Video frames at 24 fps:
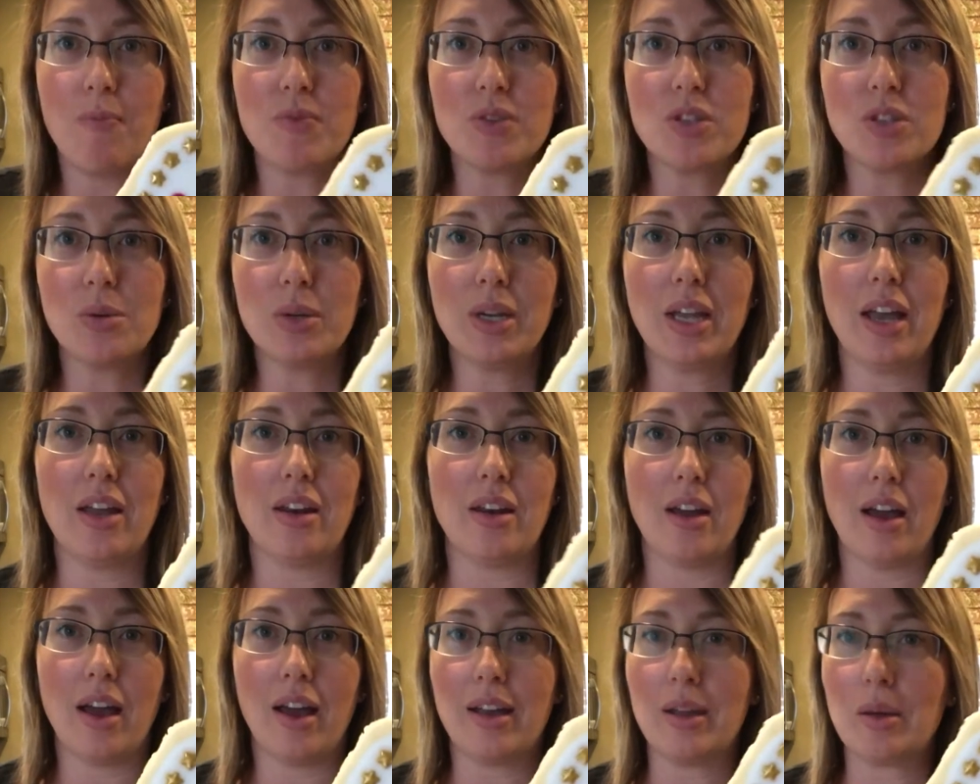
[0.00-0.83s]
So again,
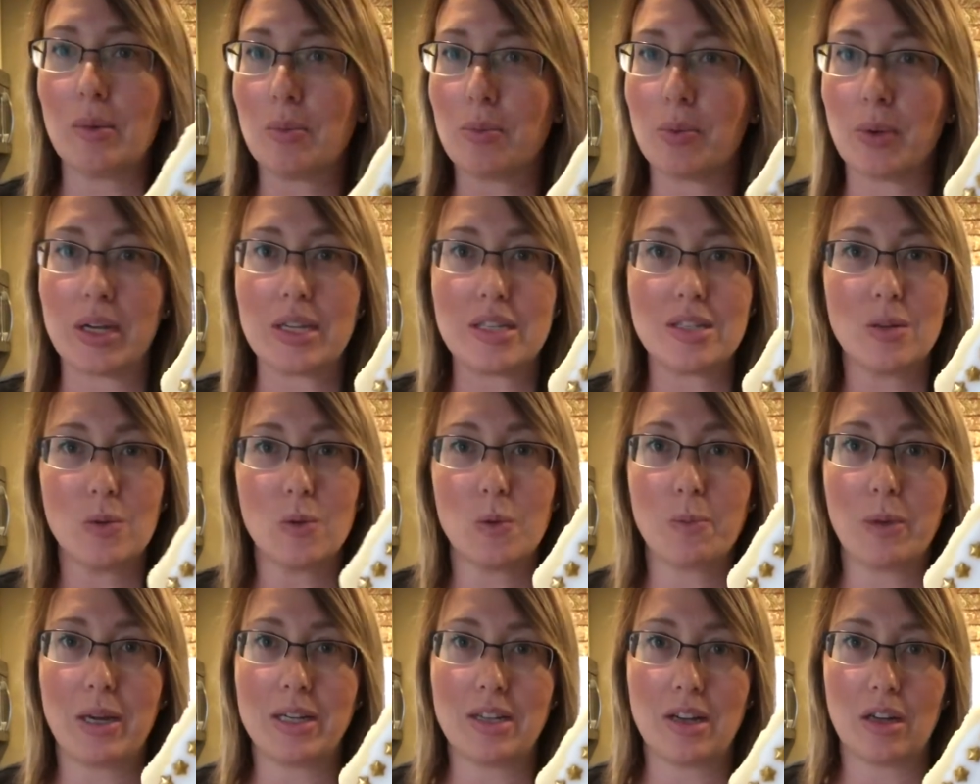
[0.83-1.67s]
I embraced it with
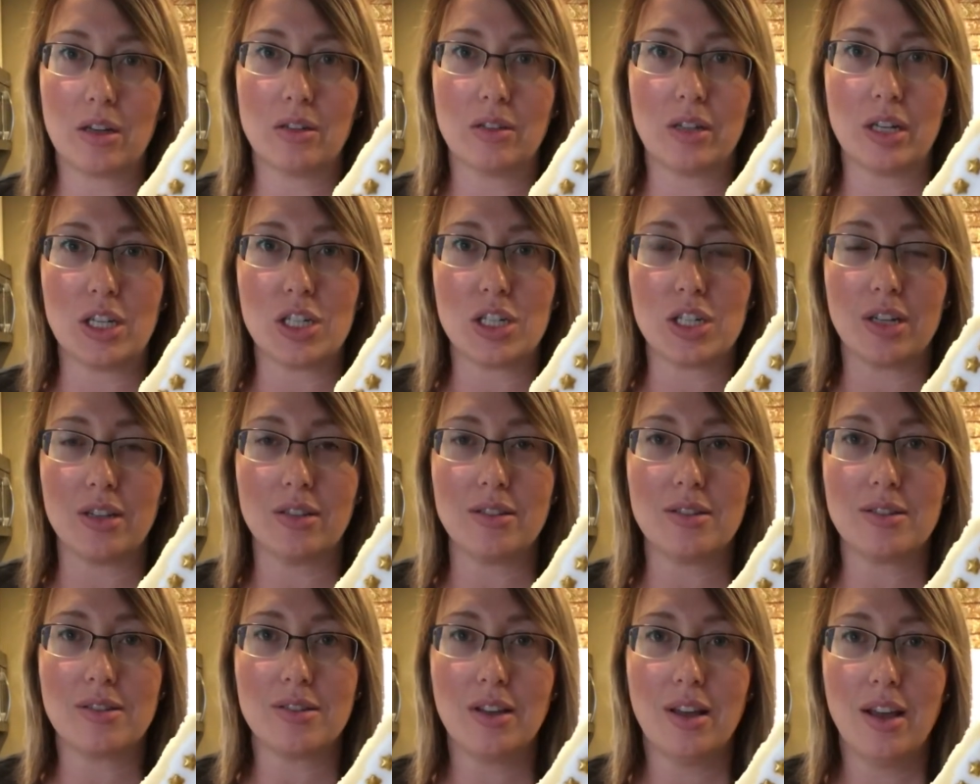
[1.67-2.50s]
my
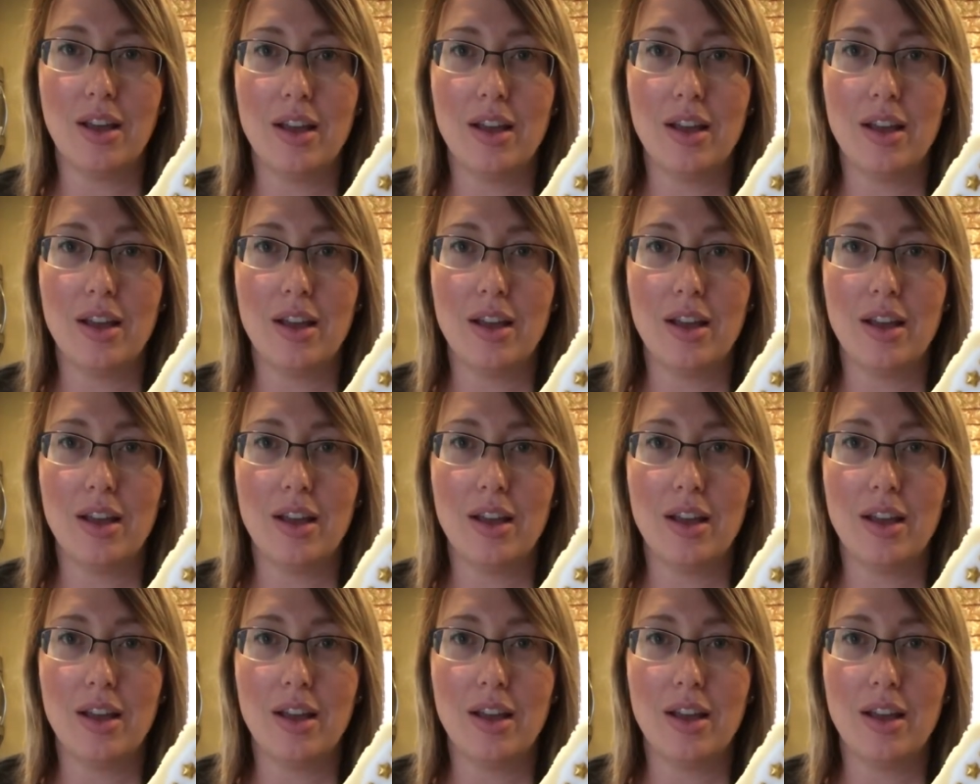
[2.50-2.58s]
decorations.